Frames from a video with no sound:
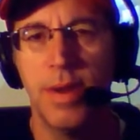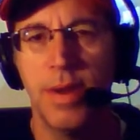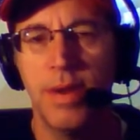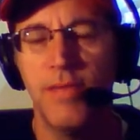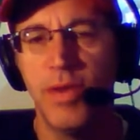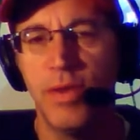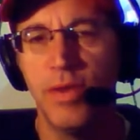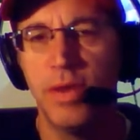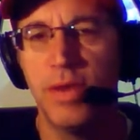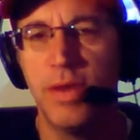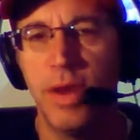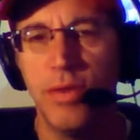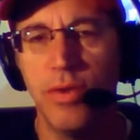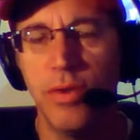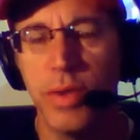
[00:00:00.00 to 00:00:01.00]
If you look at the
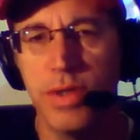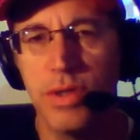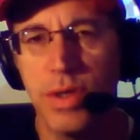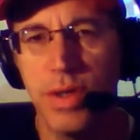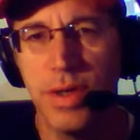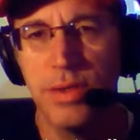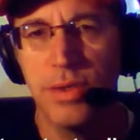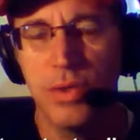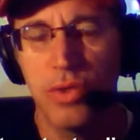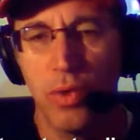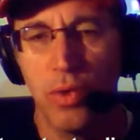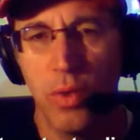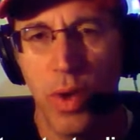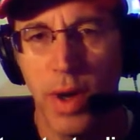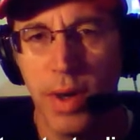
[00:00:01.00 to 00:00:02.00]
other incidents
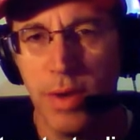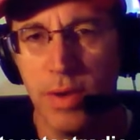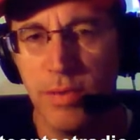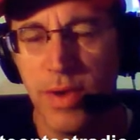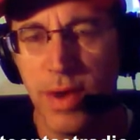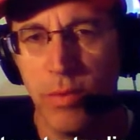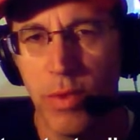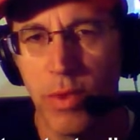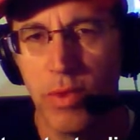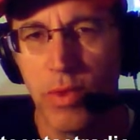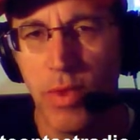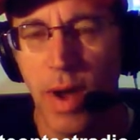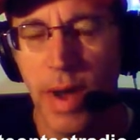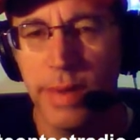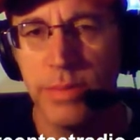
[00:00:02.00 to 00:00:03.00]
where there were
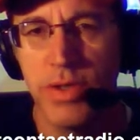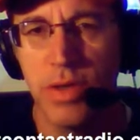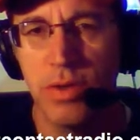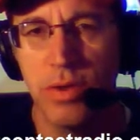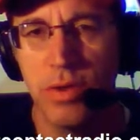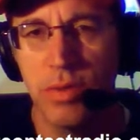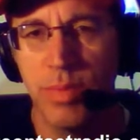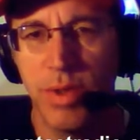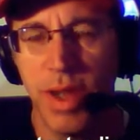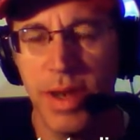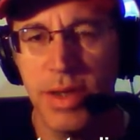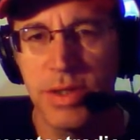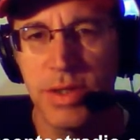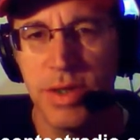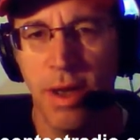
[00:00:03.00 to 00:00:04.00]
crimes that took
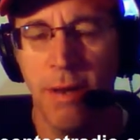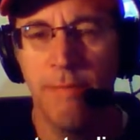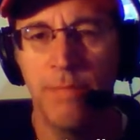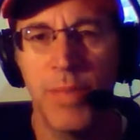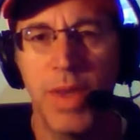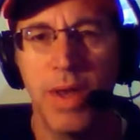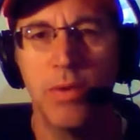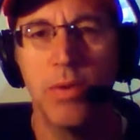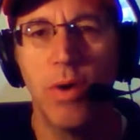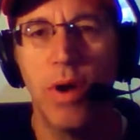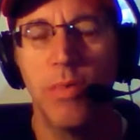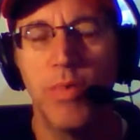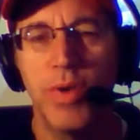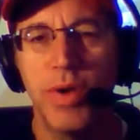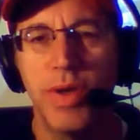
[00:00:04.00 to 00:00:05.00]
place, they were
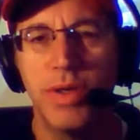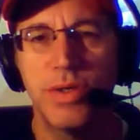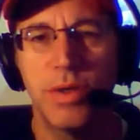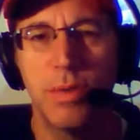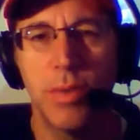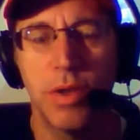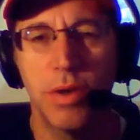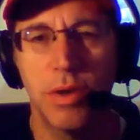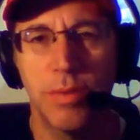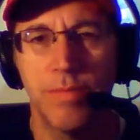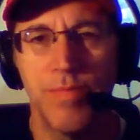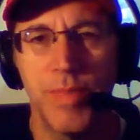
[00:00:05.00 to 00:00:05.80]
all pretty similar.